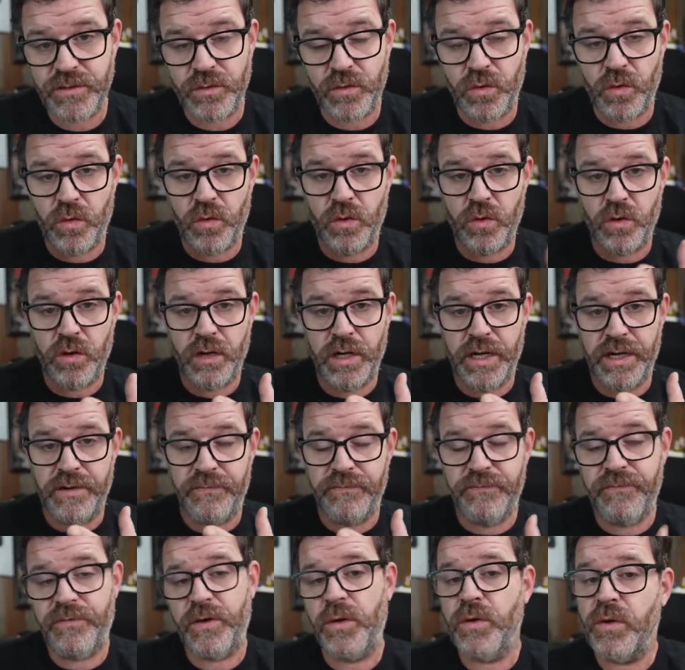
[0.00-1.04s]
or a
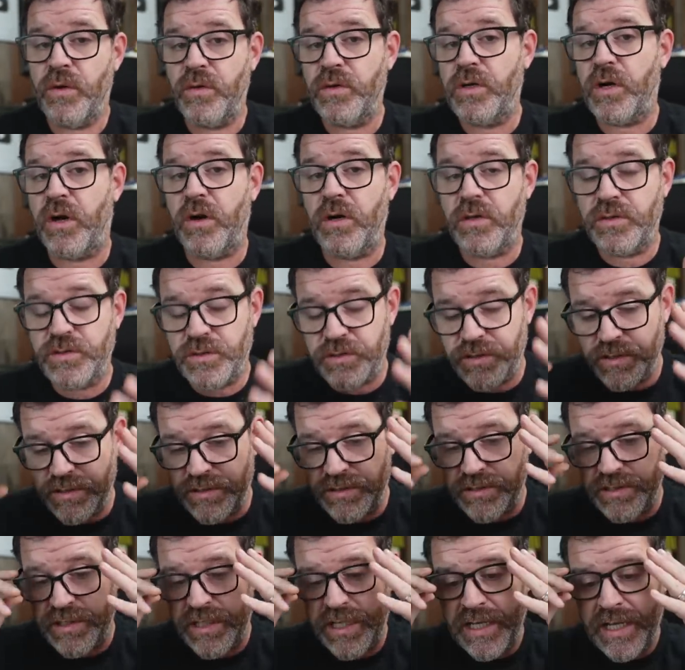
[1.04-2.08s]
phono
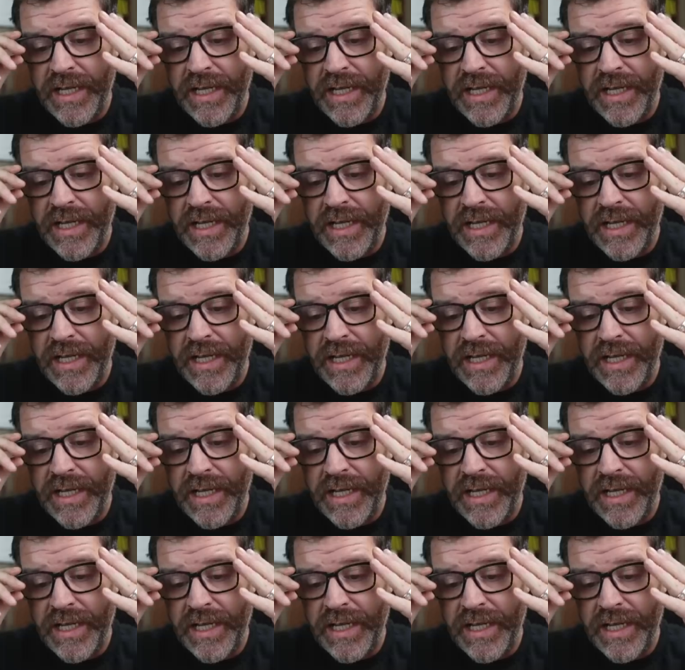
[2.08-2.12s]
cartridge,